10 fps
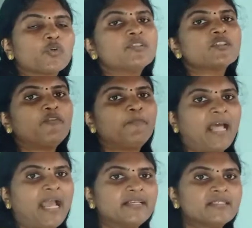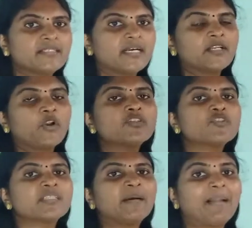roots of plants, and
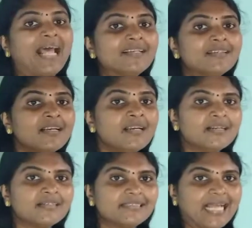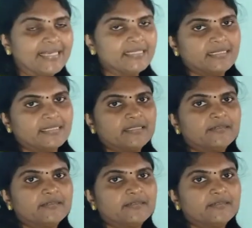also the plant dies.